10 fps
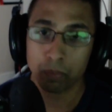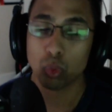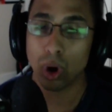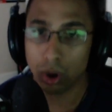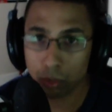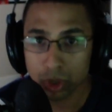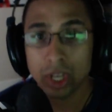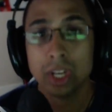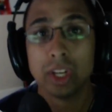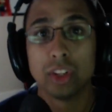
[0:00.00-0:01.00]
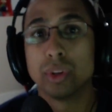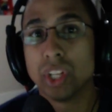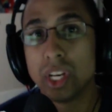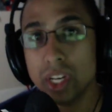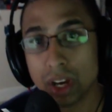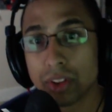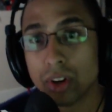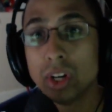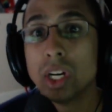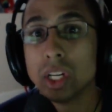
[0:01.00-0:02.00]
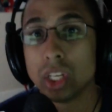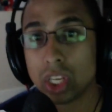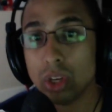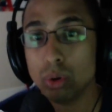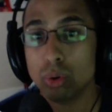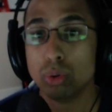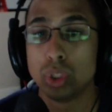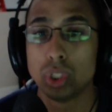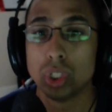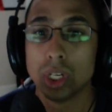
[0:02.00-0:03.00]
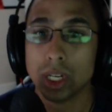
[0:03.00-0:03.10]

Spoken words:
Well, there was another huge